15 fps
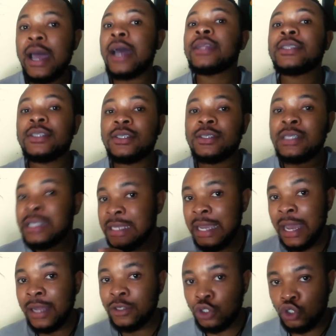at
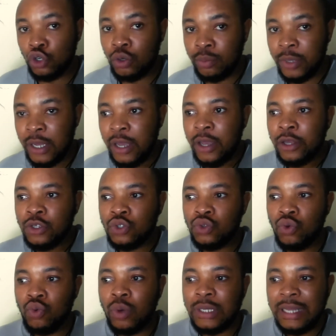their job.
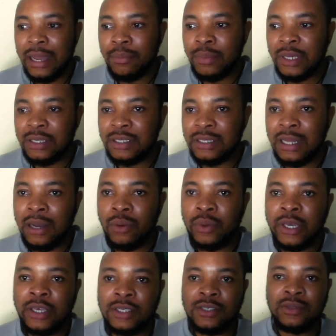So what that means now
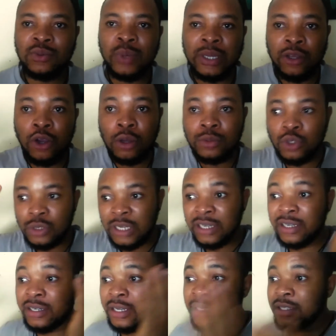is, when it comes to the
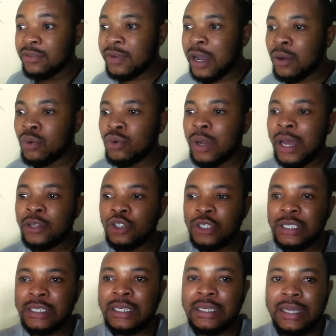creative angle, I
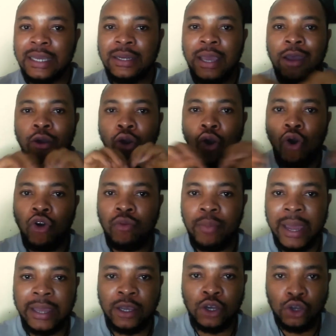just needed all
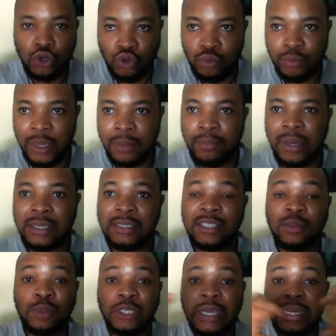my crew members,
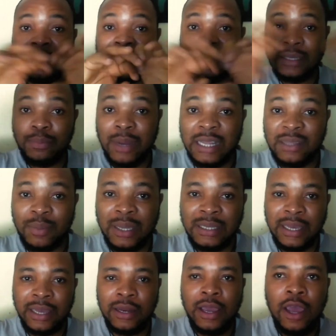especially the department
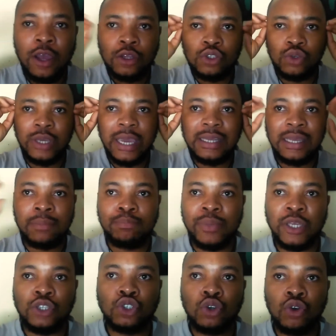head, to get a
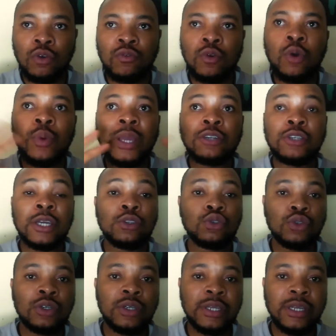picture of what we are trying
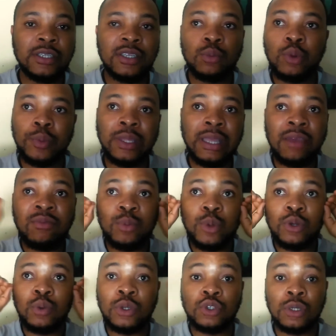to create. The moment
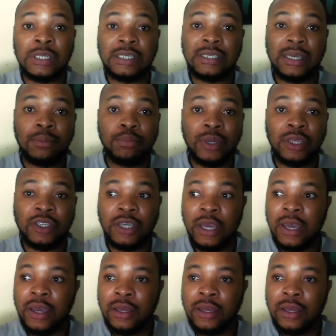everybody was on the same page,